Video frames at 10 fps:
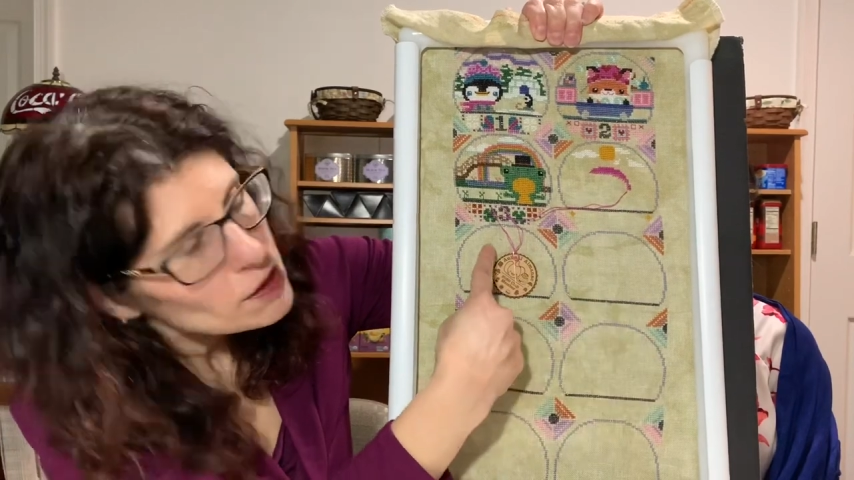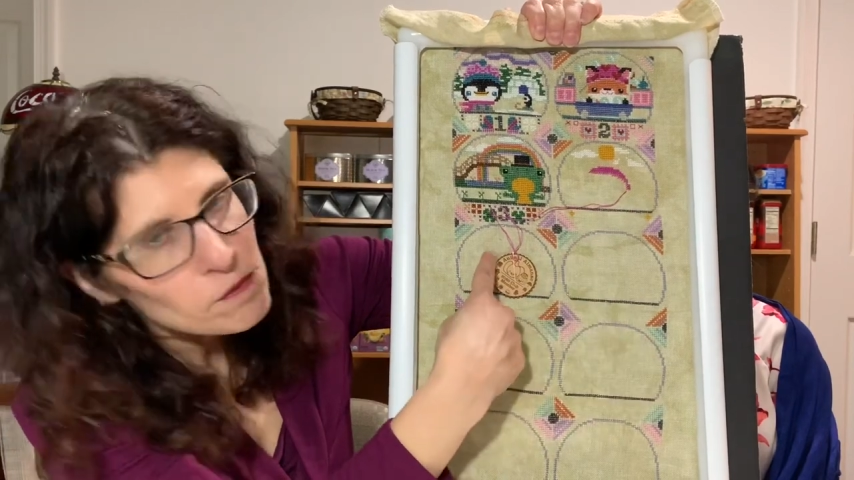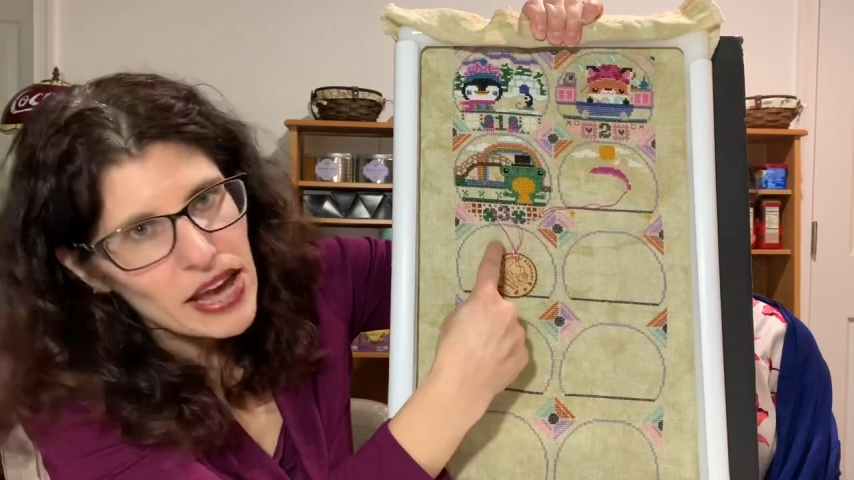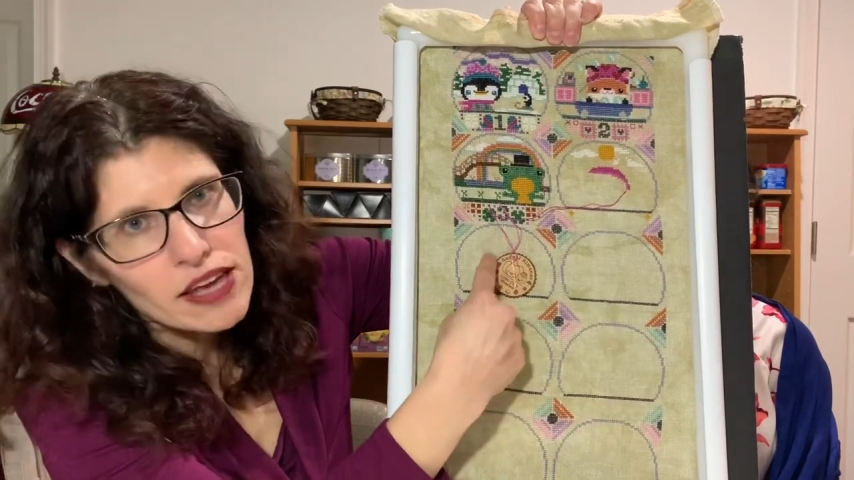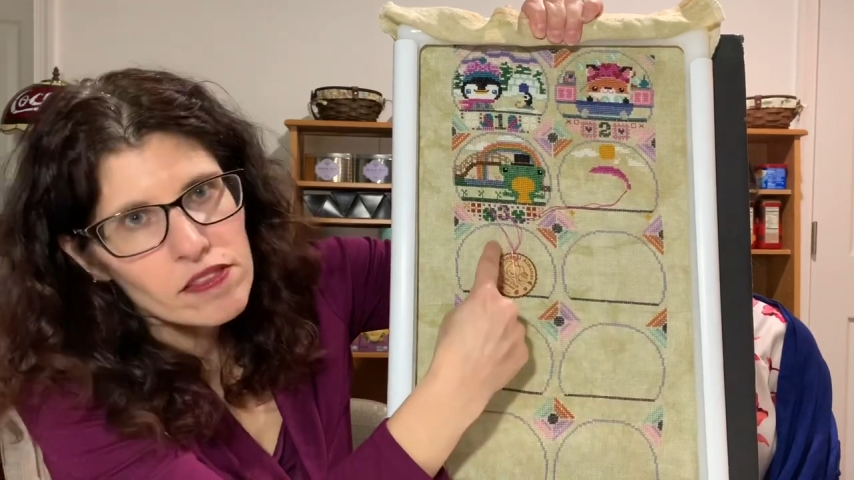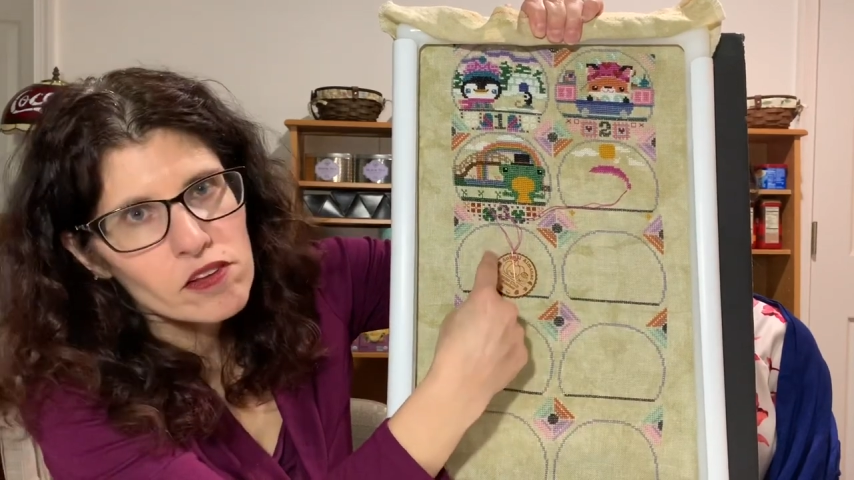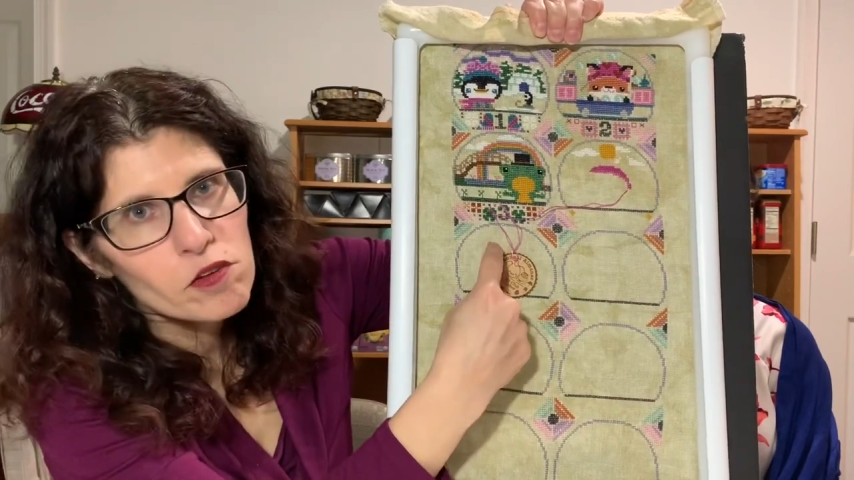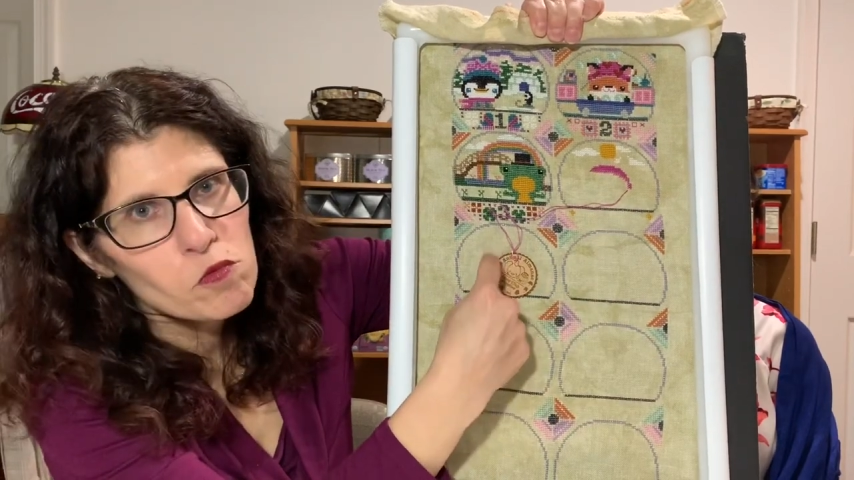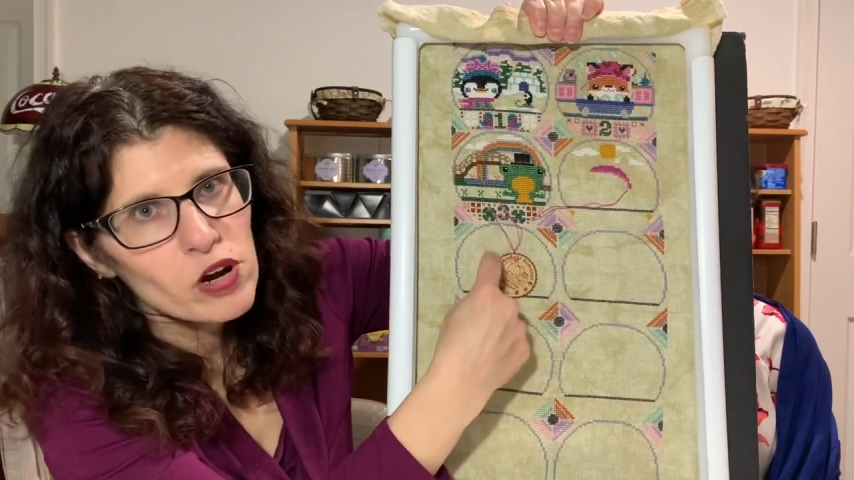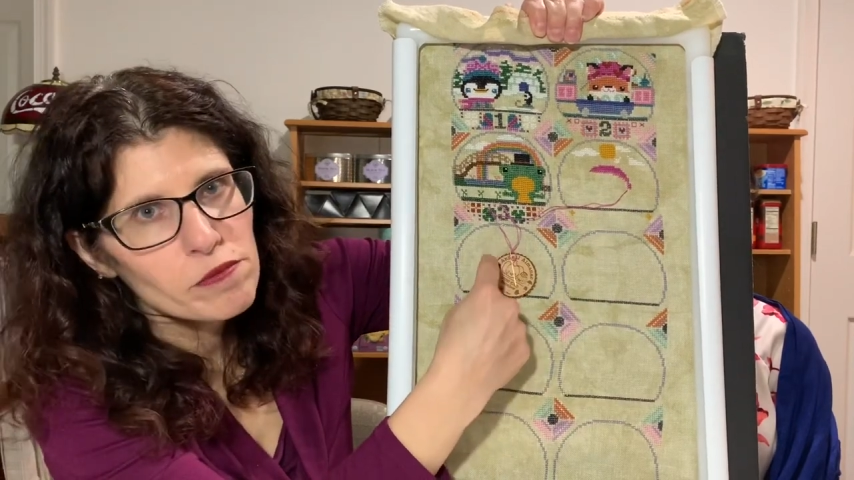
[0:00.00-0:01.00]
May, this is
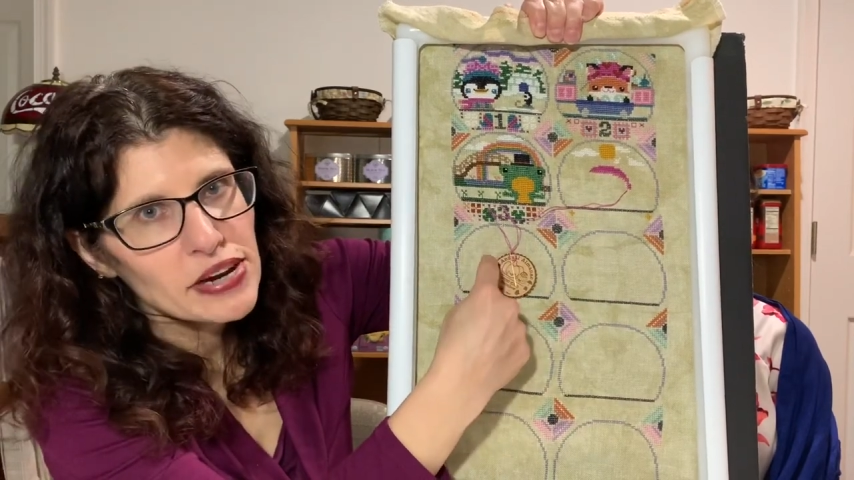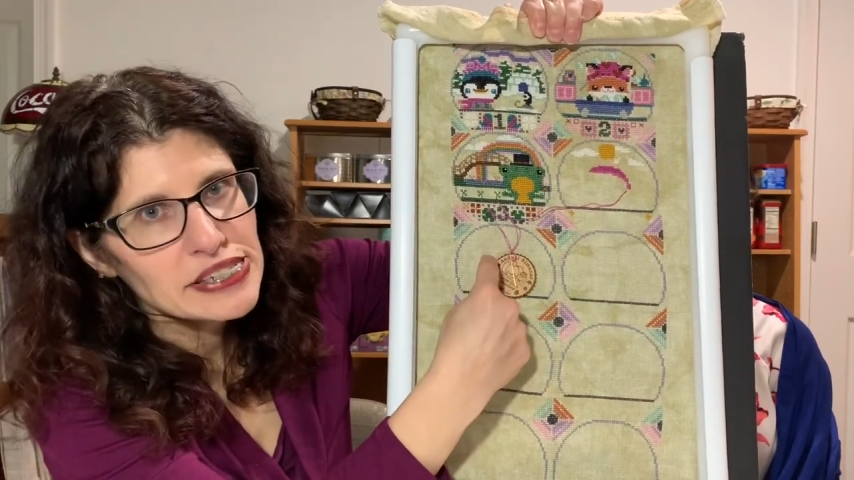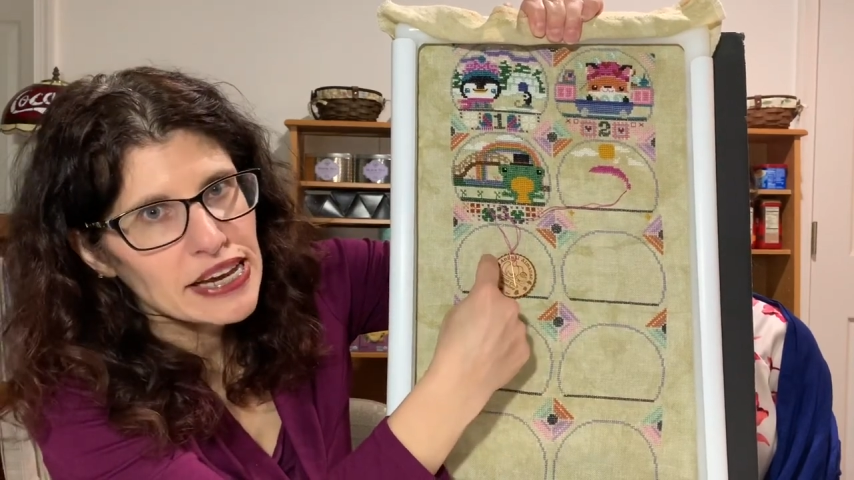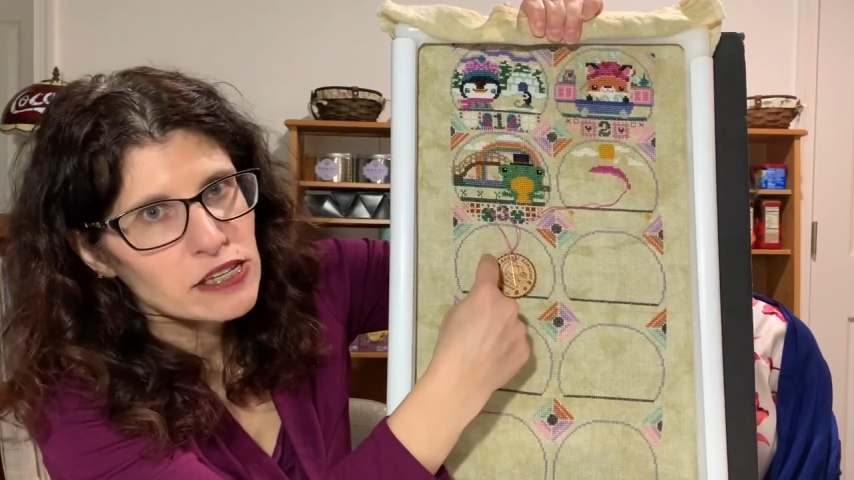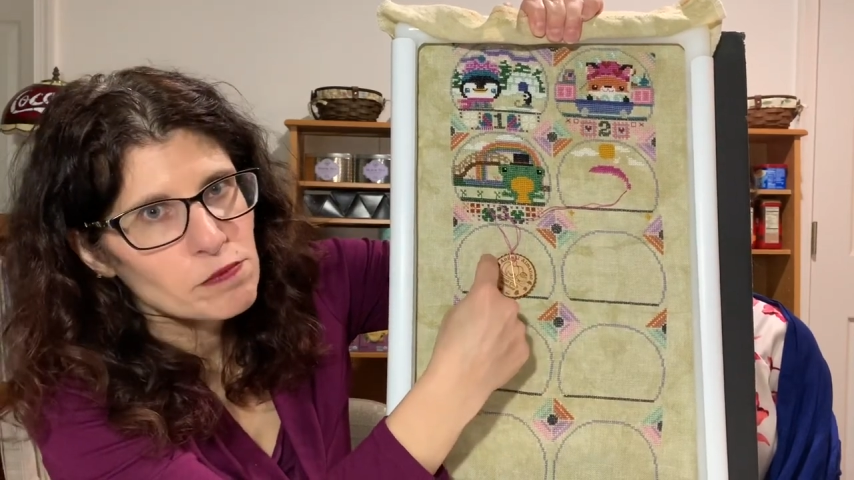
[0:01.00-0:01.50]
one of my days,